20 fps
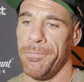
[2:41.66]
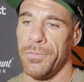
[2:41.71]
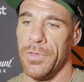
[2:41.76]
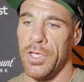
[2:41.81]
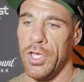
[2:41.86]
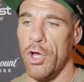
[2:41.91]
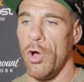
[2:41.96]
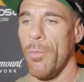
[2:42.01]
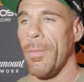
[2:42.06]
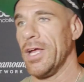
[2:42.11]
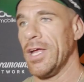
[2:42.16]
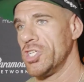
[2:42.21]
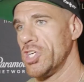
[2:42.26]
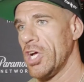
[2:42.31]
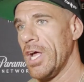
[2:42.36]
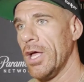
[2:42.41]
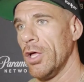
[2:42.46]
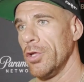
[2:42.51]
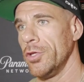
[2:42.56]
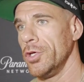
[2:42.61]
you know, my
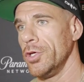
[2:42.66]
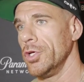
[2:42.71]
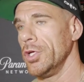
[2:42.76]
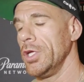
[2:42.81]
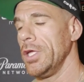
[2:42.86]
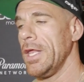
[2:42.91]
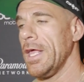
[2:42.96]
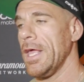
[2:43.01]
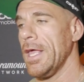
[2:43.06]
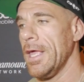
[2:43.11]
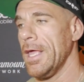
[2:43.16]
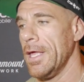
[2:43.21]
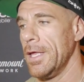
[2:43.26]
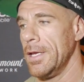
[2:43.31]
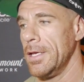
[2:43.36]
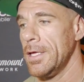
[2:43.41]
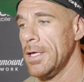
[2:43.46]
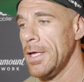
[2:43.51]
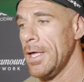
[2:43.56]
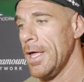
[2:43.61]
childhood
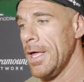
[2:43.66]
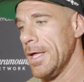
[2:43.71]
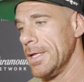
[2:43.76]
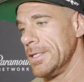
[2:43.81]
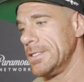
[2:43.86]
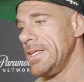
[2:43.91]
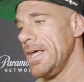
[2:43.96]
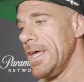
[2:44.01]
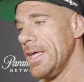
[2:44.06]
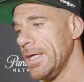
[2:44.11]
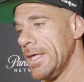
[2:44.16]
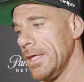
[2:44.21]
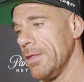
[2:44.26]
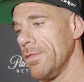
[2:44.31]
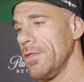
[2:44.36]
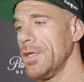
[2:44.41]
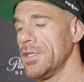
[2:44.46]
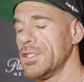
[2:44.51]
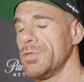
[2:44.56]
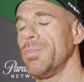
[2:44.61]
and
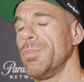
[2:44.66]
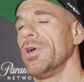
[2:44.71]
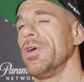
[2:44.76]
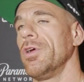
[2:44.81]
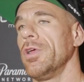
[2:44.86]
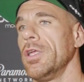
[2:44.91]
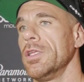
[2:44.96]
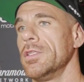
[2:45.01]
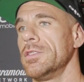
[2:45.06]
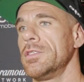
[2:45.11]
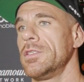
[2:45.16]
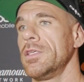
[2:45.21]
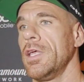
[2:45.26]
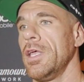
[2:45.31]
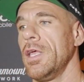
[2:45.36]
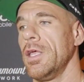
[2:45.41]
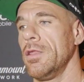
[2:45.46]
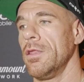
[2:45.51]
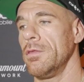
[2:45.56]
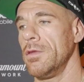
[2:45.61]
taking the experience
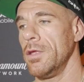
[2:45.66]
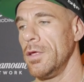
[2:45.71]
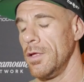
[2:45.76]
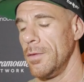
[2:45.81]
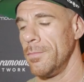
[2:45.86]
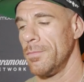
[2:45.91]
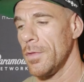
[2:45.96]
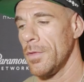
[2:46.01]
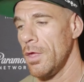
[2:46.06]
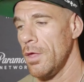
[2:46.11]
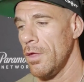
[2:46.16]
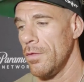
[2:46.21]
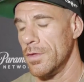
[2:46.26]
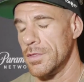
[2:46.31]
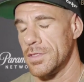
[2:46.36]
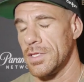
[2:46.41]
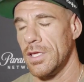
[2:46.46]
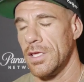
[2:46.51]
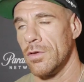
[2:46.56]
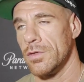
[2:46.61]
and the
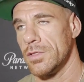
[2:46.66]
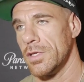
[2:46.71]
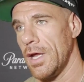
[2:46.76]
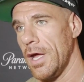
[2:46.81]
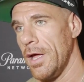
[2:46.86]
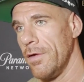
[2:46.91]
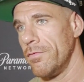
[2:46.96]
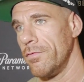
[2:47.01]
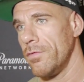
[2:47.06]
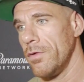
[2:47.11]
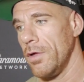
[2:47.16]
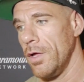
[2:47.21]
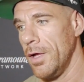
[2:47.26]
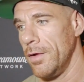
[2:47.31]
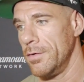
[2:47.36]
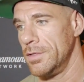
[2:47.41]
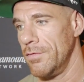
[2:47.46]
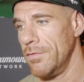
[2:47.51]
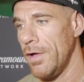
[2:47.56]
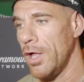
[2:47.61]
skills that
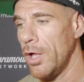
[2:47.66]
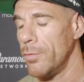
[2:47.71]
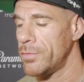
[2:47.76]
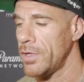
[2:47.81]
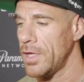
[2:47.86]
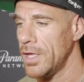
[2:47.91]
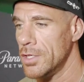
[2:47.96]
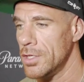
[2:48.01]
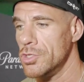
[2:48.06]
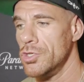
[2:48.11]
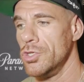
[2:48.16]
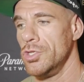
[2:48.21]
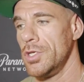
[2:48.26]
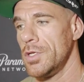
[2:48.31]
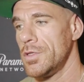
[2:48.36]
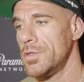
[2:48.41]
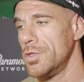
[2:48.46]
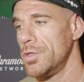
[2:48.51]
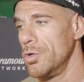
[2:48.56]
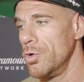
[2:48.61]
I've developed in
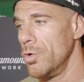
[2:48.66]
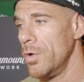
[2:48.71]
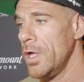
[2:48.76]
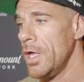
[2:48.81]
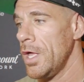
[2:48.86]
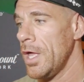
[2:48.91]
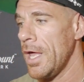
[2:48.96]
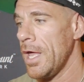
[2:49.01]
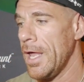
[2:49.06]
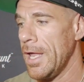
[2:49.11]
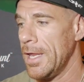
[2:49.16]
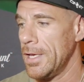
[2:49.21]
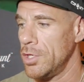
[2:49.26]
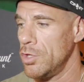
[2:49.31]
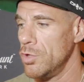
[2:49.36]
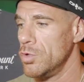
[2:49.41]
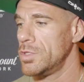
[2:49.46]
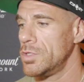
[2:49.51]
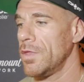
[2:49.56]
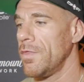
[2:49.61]
jiu-jitsu and
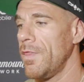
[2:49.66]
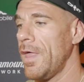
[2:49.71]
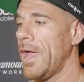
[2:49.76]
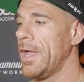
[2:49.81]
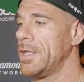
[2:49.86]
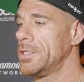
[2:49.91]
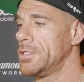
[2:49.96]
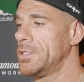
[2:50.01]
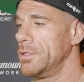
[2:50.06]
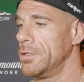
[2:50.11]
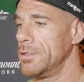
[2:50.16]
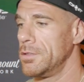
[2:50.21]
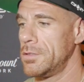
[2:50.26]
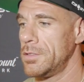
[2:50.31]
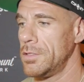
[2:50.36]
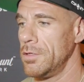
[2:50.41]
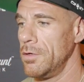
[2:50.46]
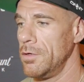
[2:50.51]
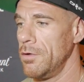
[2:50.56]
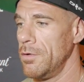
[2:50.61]
using that
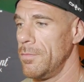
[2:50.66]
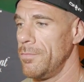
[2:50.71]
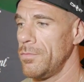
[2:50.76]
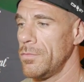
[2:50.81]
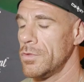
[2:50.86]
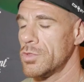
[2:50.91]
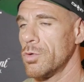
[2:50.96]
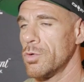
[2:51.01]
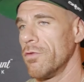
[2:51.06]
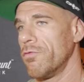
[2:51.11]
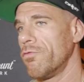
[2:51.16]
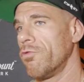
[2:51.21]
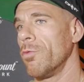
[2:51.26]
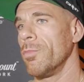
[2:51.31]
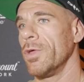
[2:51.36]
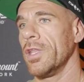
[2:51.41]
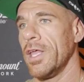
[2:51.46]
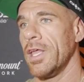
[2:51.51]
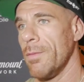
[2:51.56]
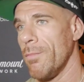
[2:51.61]
to sort of
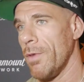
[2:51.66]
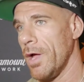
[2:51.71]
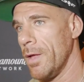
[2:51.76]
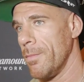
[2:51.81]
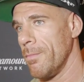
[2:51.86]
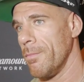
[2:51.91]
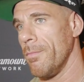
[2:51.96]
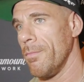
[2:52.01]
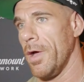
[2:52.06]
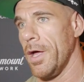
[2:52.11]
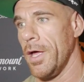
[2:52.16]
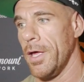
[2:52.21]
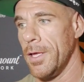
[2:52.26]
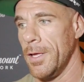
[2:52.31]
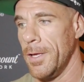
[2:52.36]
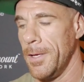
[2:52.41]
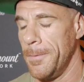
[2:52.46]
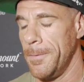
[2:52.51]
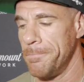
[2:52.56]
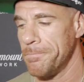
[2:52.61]
formulate
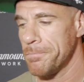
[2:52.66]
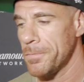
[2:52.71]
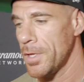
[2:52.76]
my